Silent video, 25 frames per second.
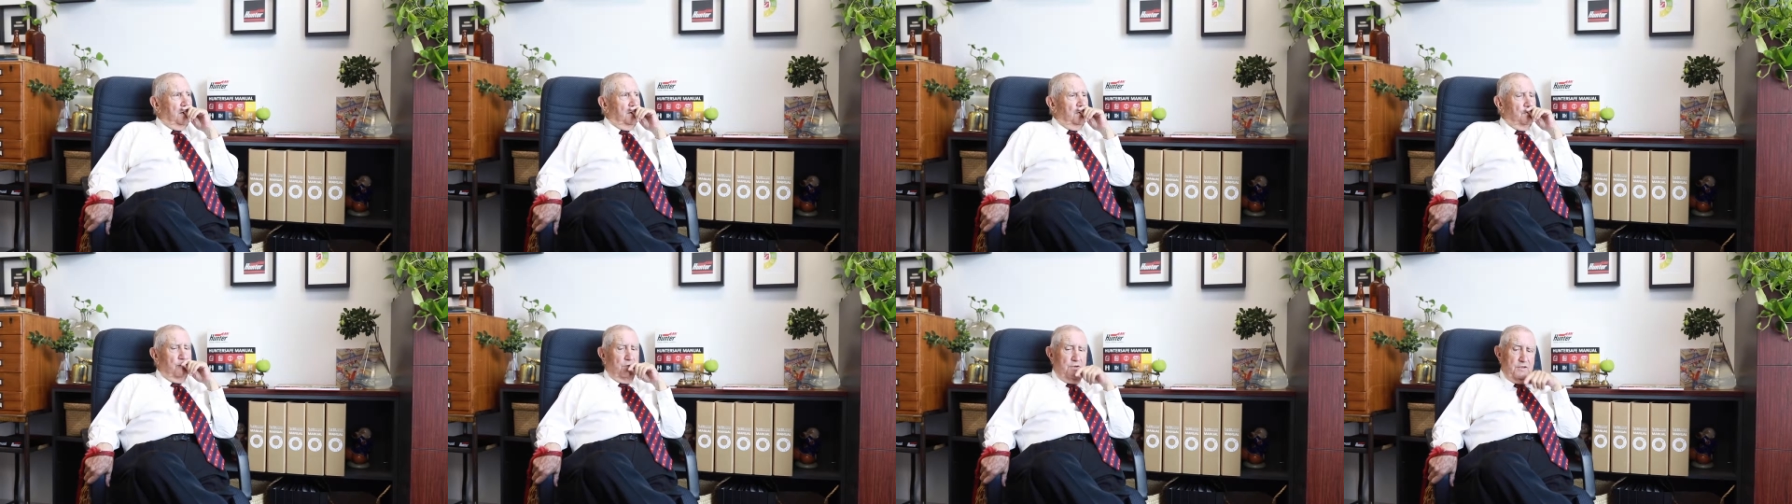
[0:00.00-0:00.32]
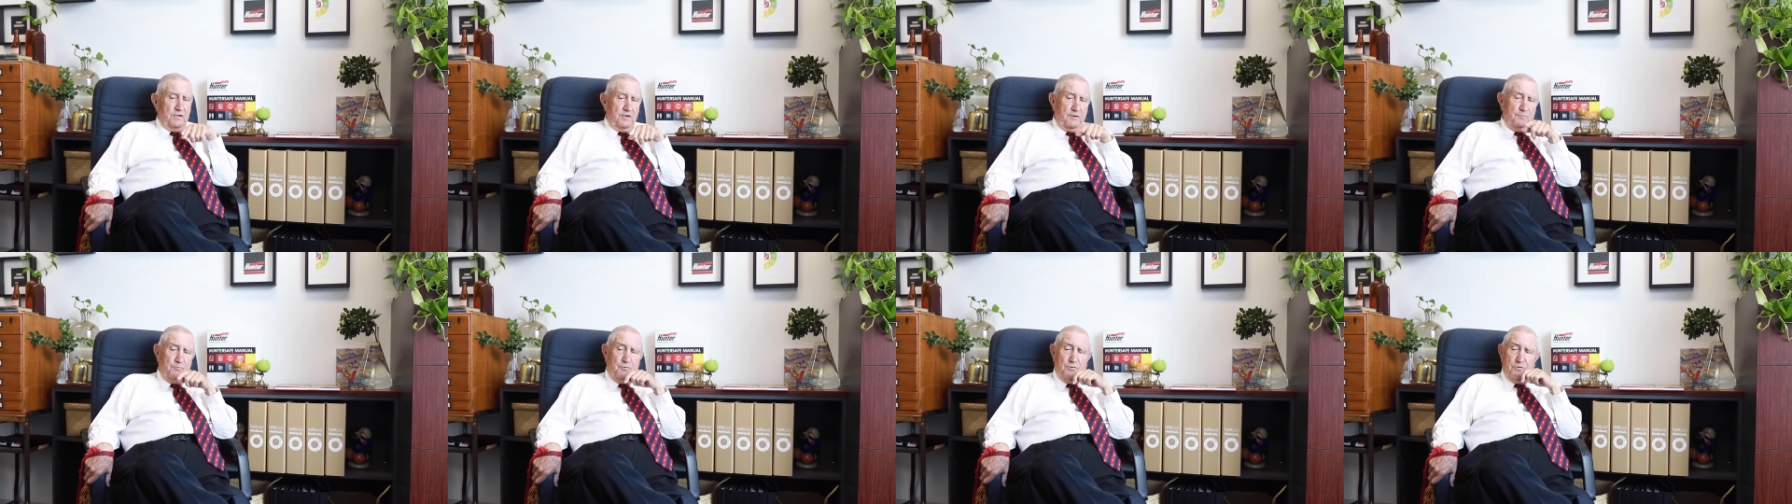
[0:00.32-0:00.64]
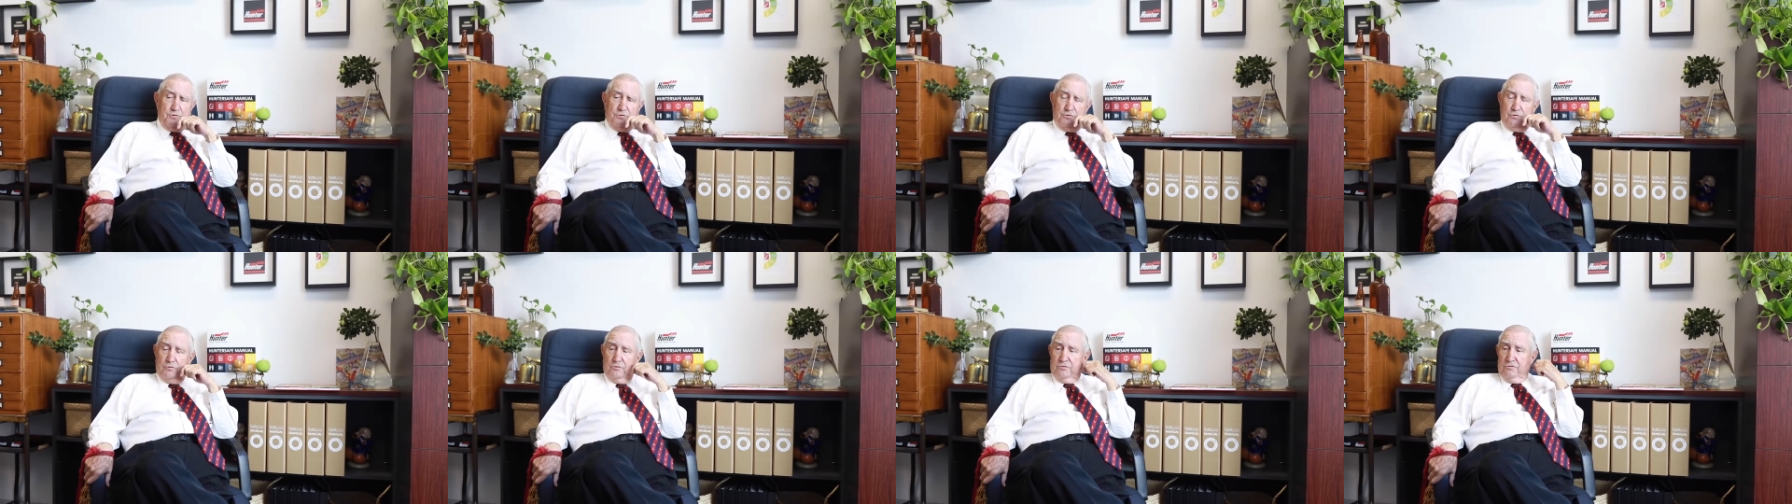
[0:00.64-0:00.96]
what do you
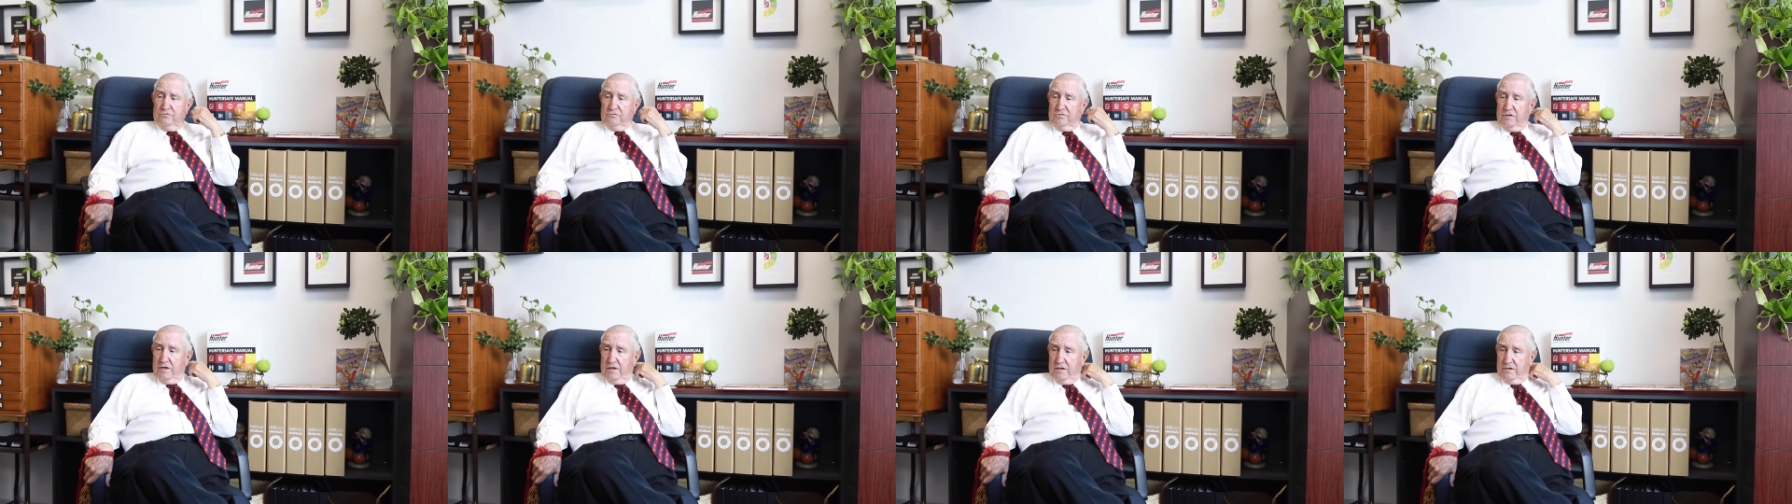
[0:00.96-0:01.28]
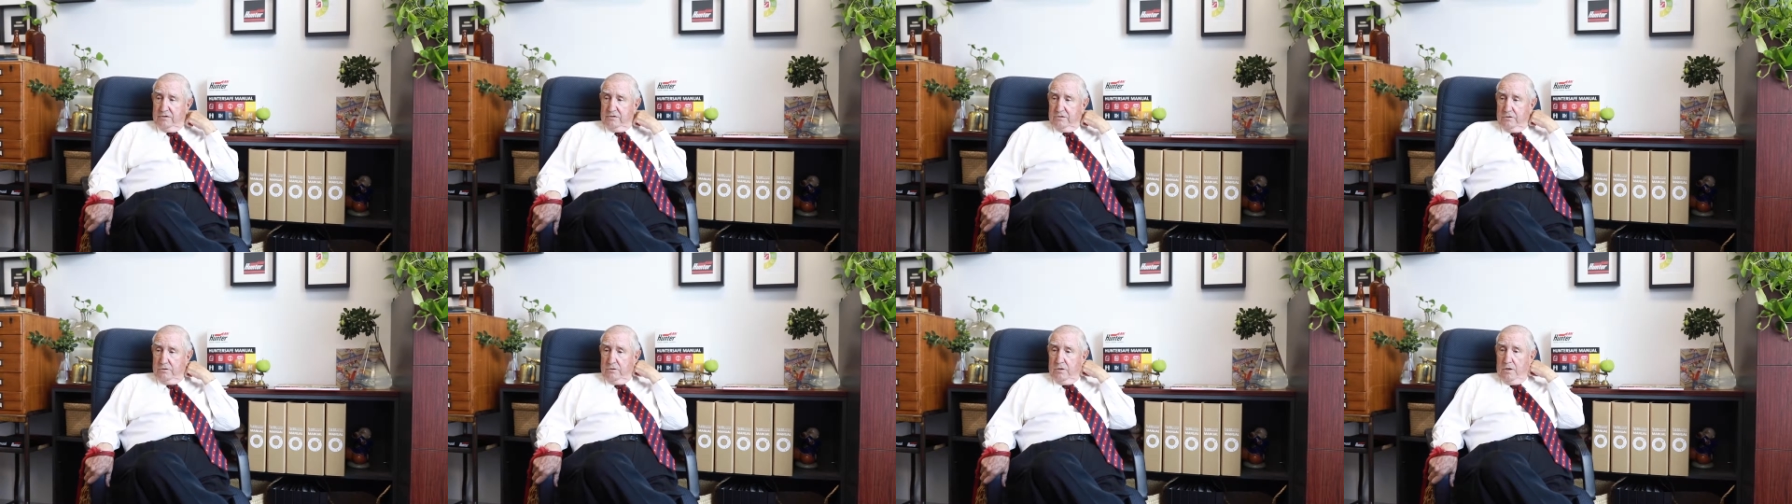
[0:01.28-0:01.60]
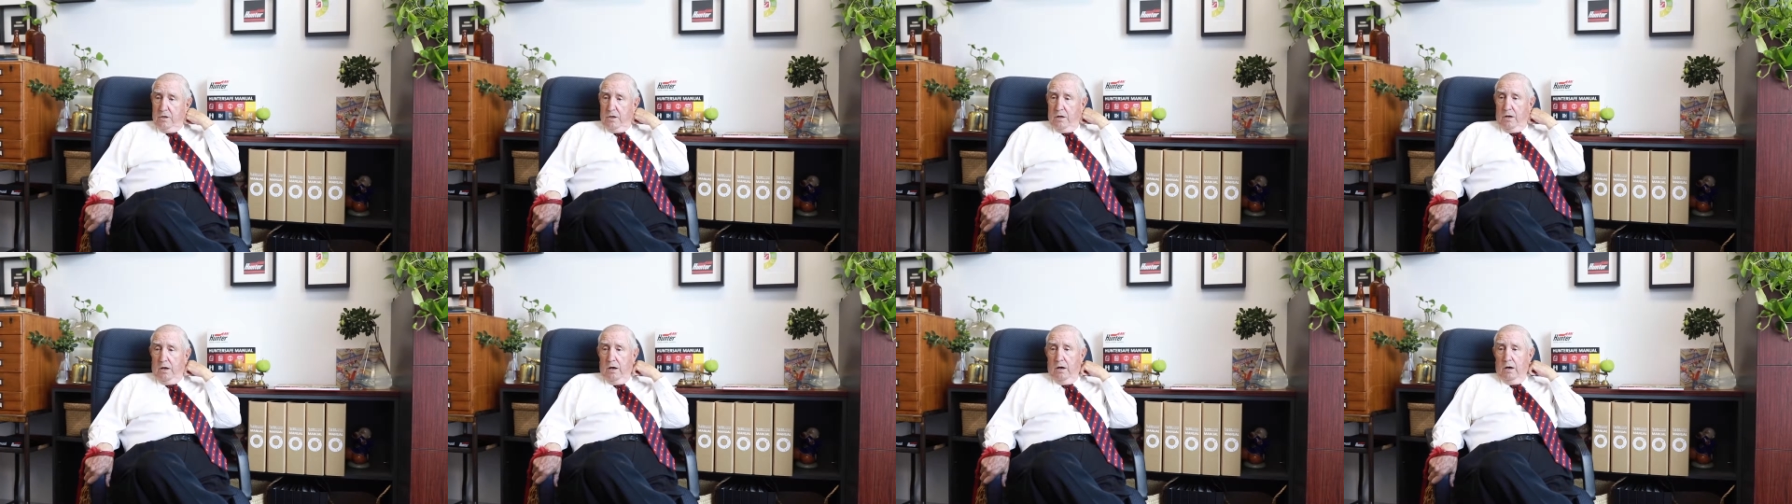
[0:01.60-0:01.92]
put yours down to?
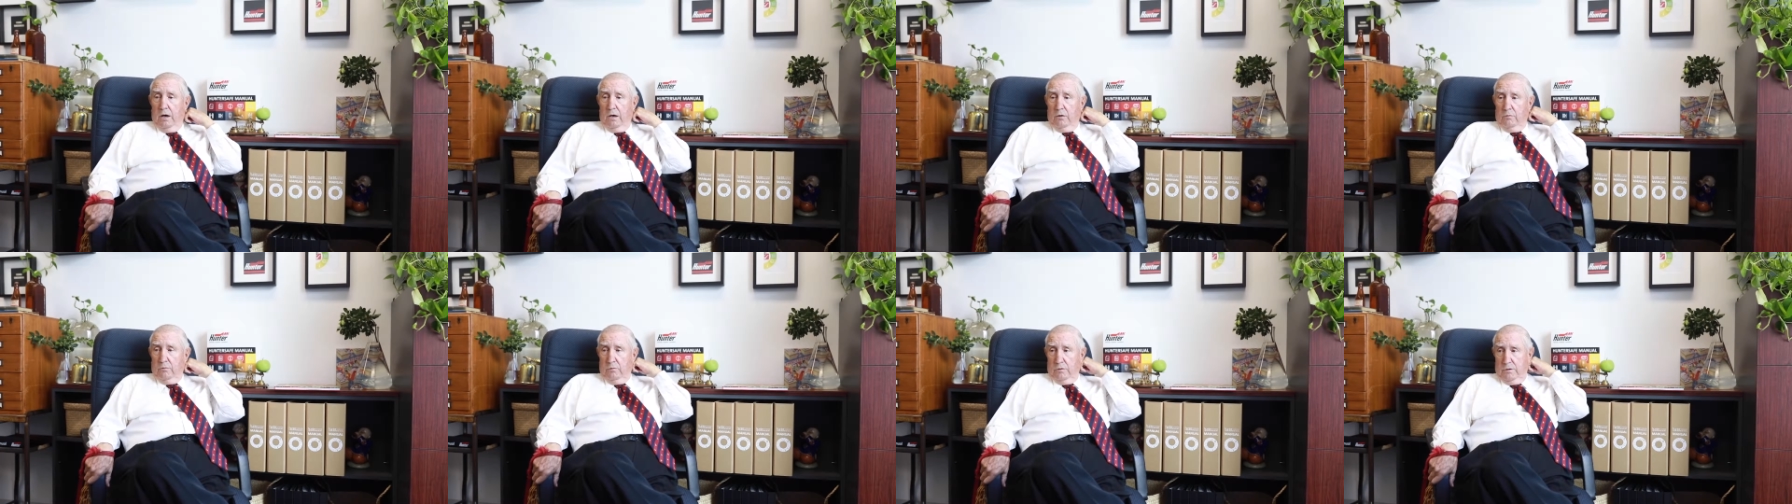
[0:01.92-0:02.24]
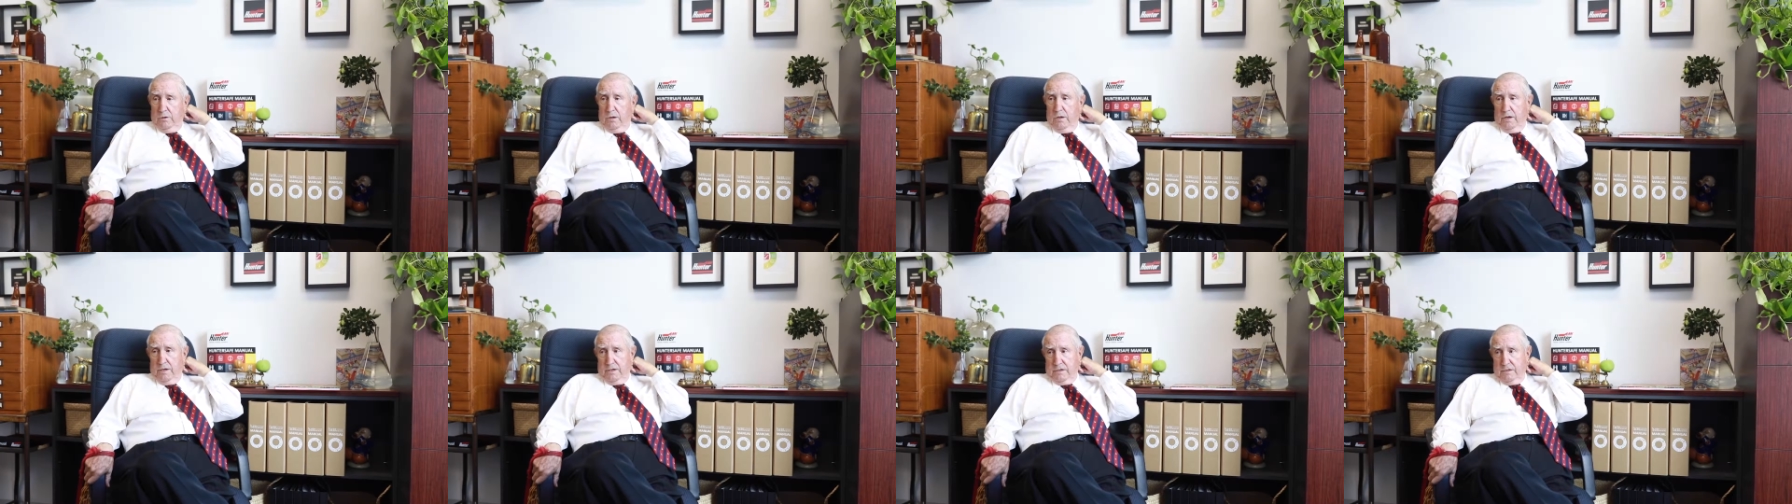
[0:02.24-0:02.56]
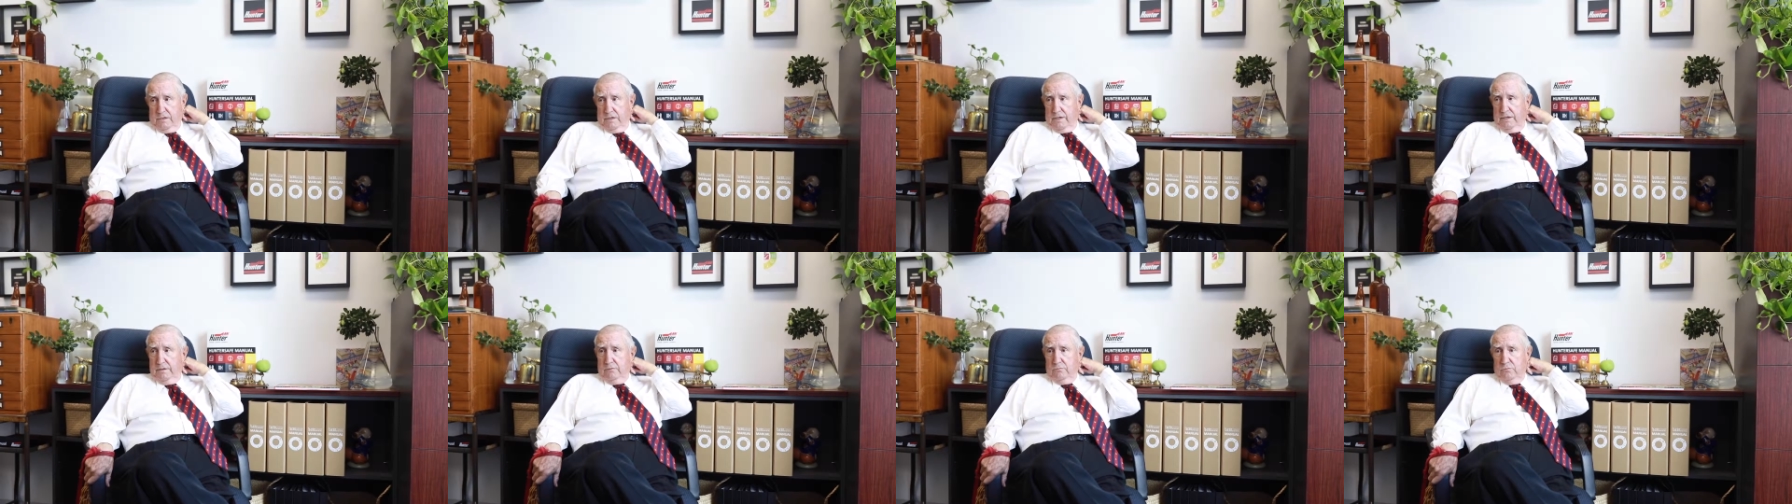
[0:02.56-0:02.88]
Oh, well, like
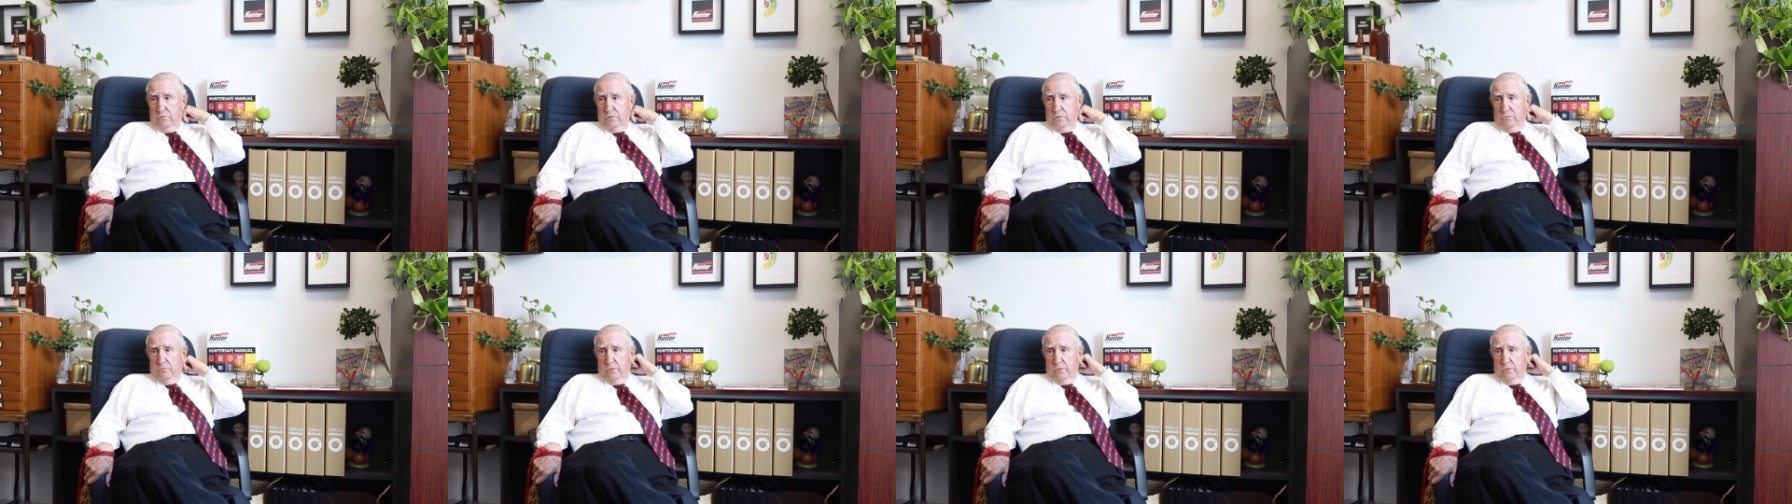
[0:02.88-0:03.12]
Len,